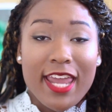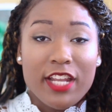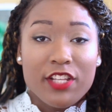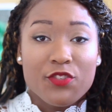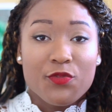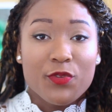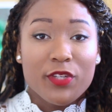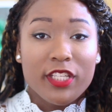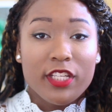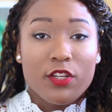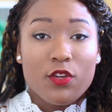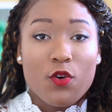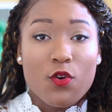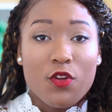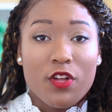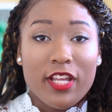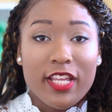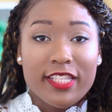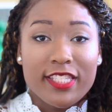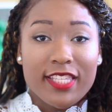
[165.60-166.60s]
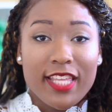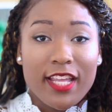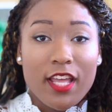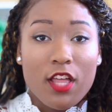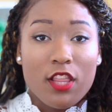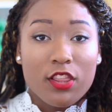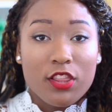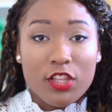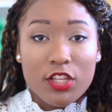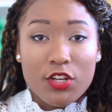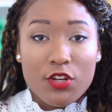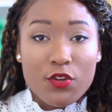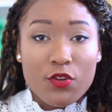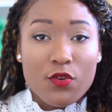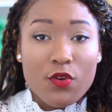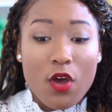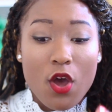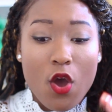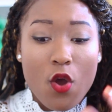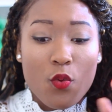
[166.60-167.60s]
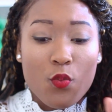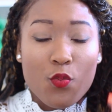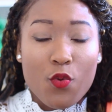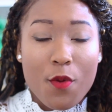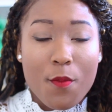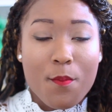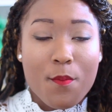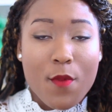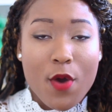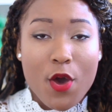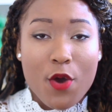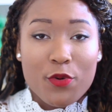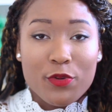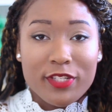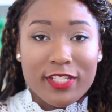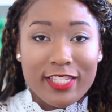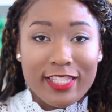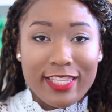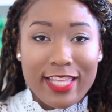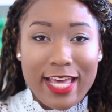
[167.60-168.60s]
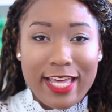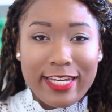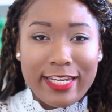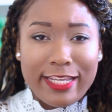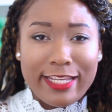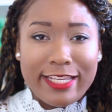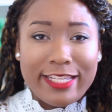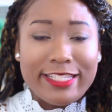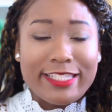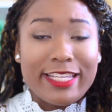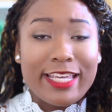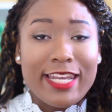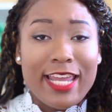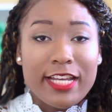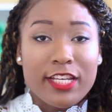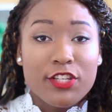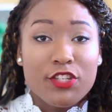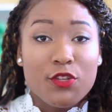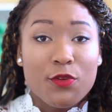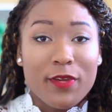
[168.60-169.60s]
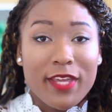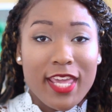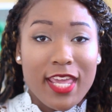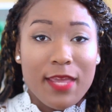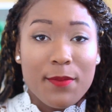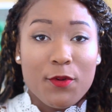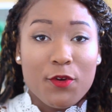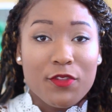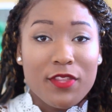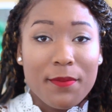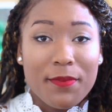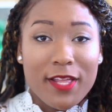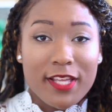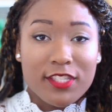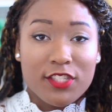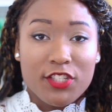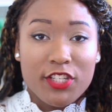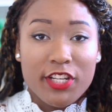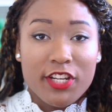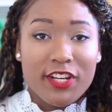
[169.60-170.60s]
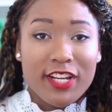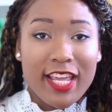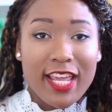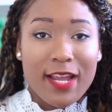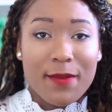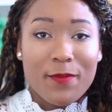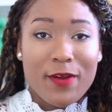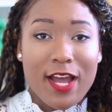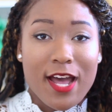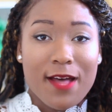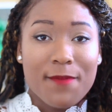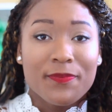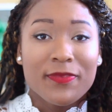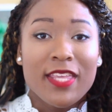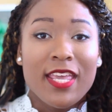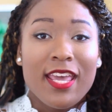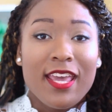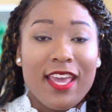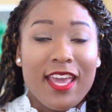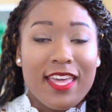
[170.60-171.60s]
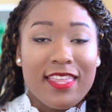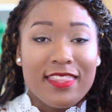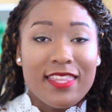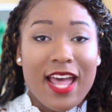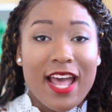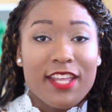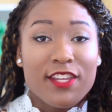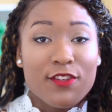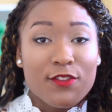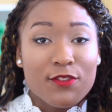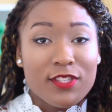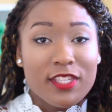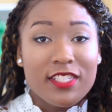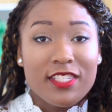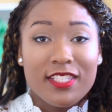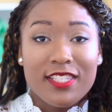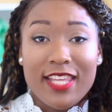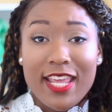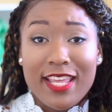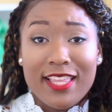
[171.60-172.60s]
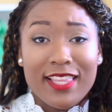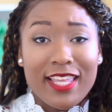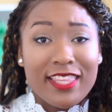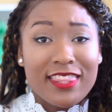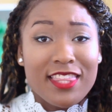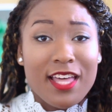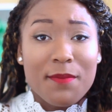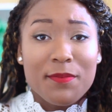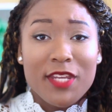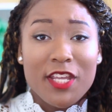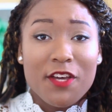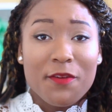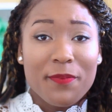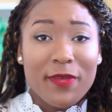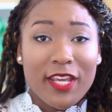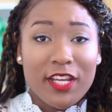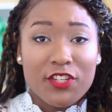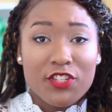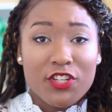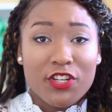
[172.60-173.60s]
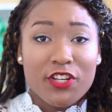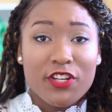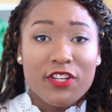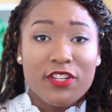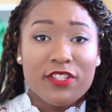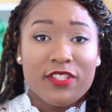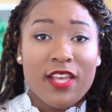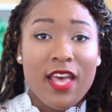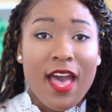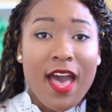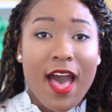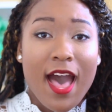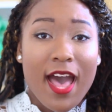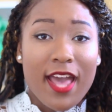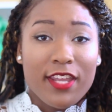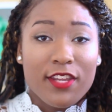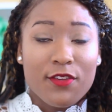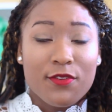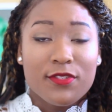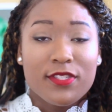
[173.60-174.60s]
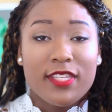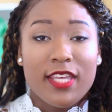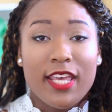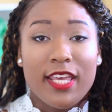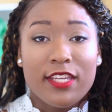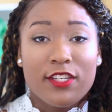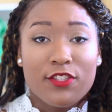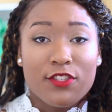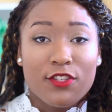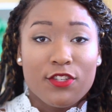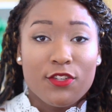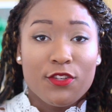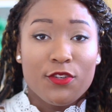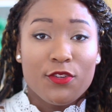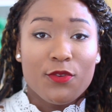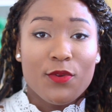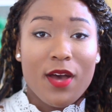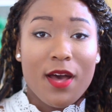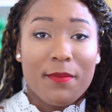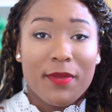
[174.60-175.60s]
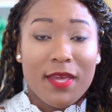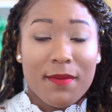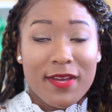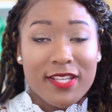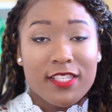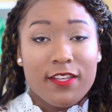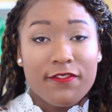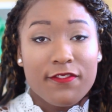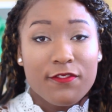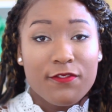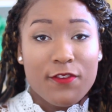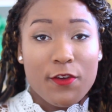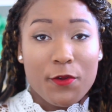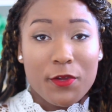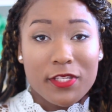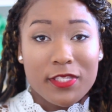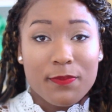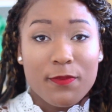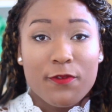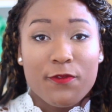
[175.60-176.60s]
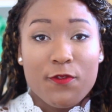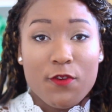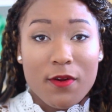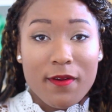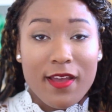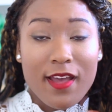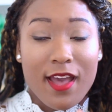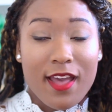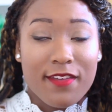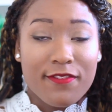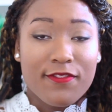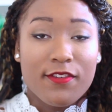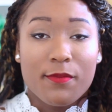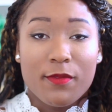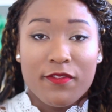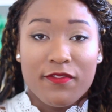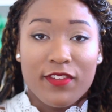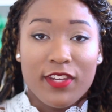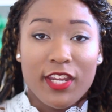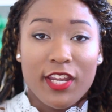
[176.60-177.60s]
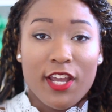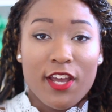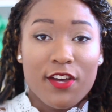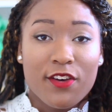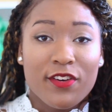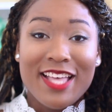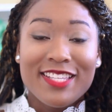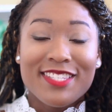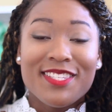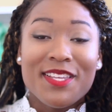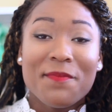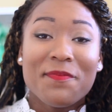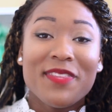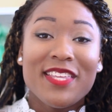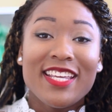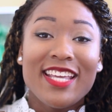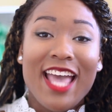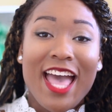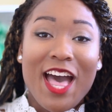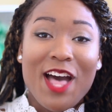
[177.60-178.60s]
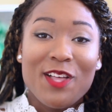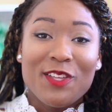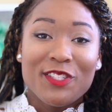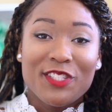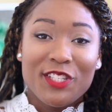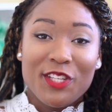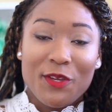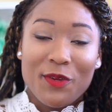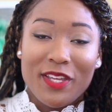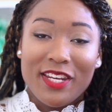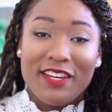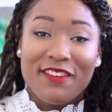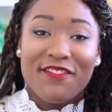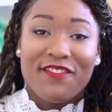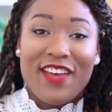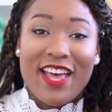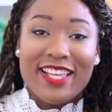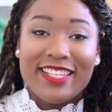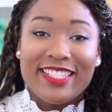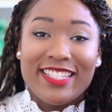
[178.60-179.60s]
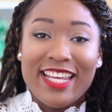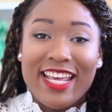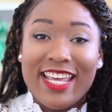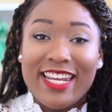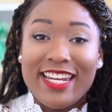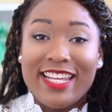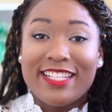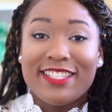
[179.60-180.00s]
and it's really cool. It's like a little remote that is connected to a cable that plugs into your camera, and I use it to take like thumbnail pictures. I use it to get myself in focus before I film a video. Something else you can invest in